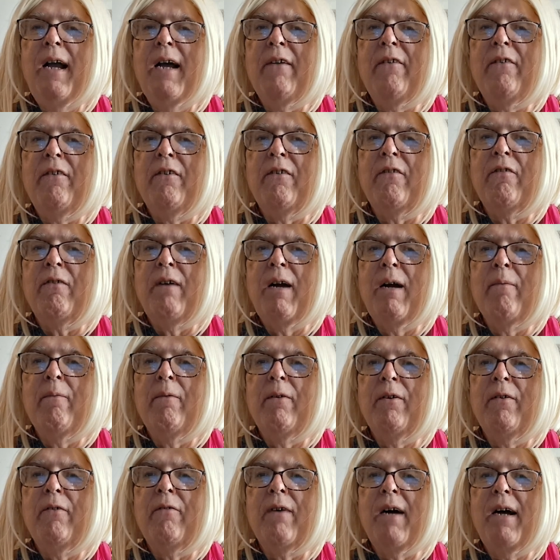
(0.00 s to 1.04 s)
has to scramble
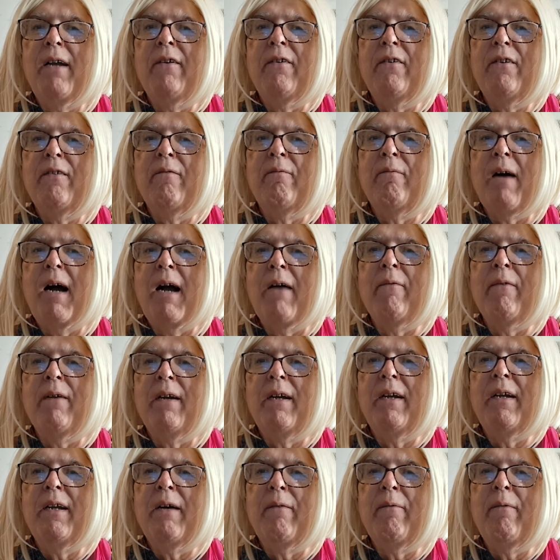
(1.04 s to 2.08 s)
to try to survive and
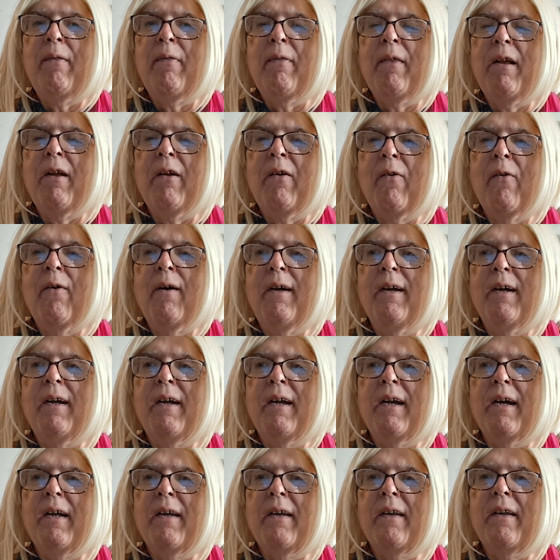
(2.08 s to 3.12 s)
get everything going
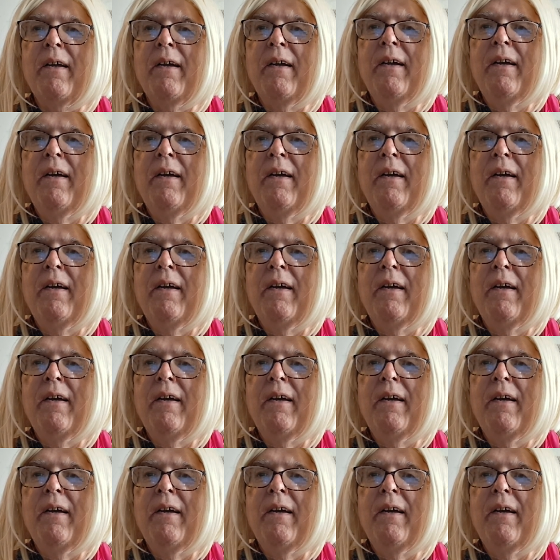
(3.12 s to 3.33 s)
again.